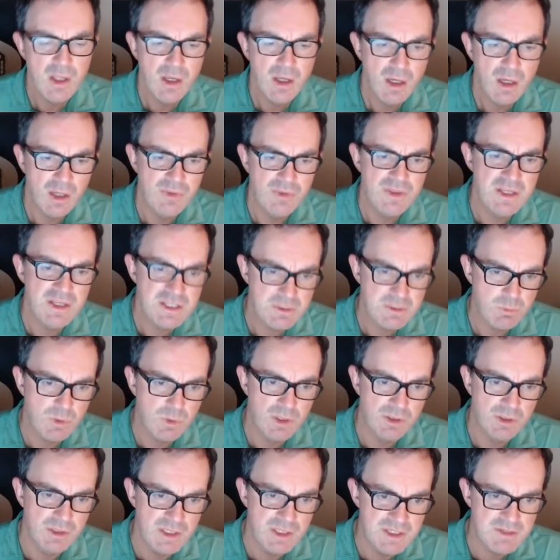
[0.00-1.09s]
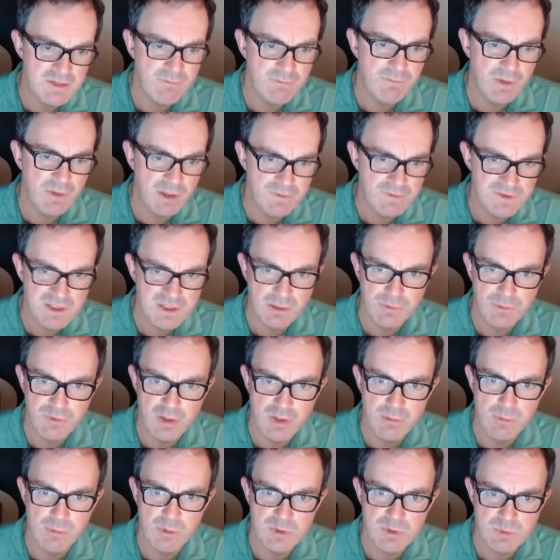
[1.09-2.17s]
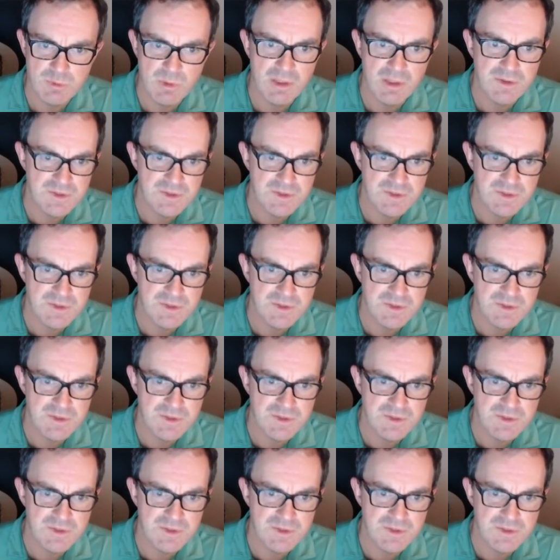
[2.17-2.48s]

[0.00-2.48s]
And this one is a five cell thermo as well.